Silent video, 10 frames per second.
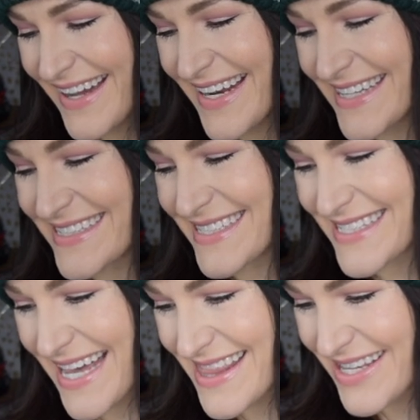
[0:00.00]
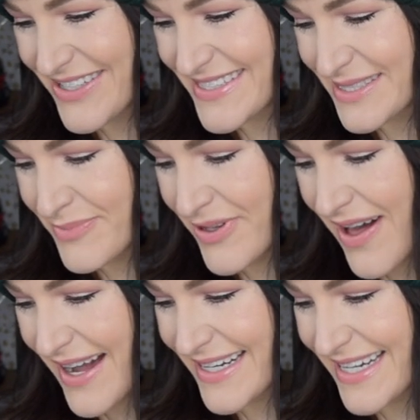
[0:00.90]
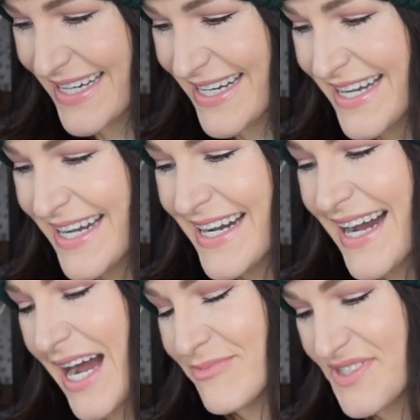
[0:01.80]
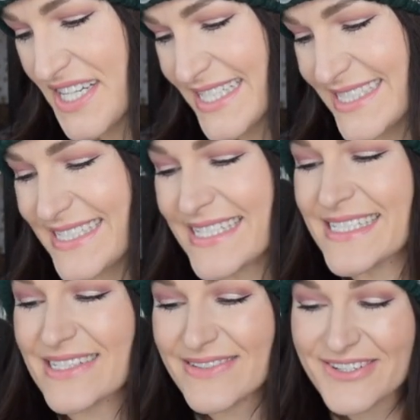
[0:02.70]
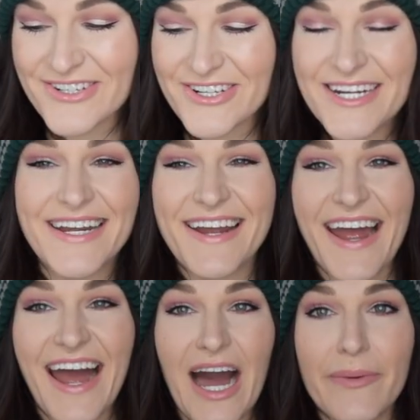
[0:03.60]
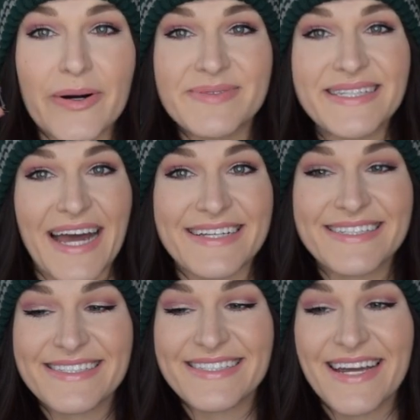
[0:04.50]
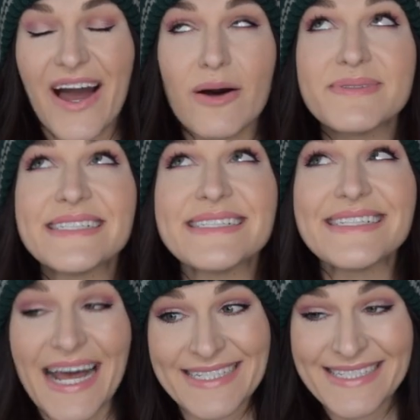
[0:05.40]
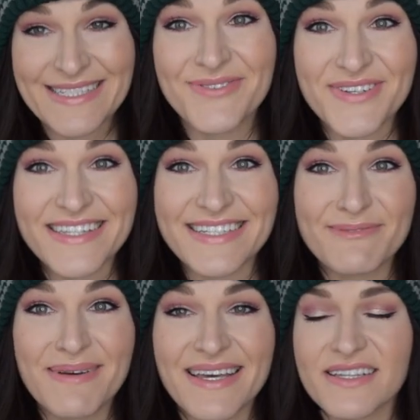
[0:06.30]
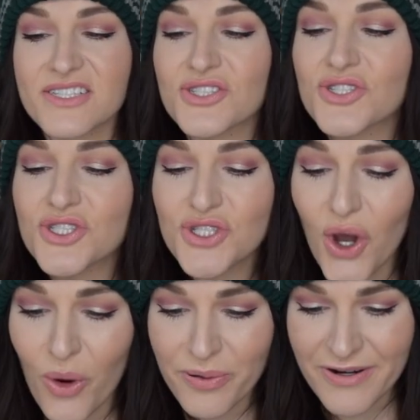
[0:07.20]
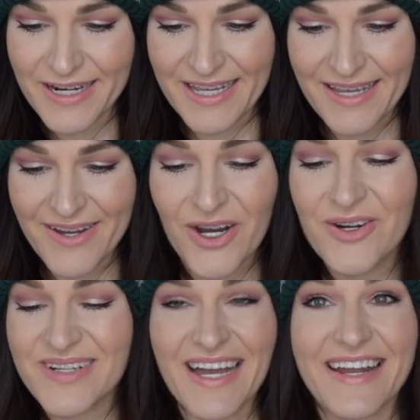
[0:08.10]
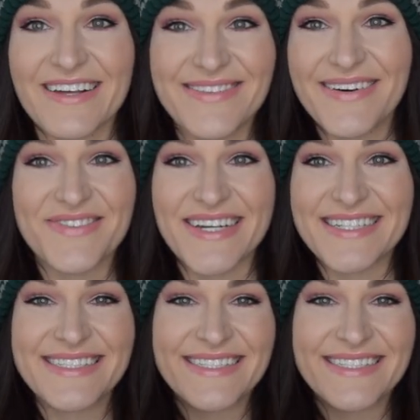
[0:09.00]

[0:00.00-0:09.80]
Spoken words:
It has the Death Eater symbol on it. It's glitter. I'm obsessed. Obsessed with this pin. This is so pretty. Oh my god, I love this.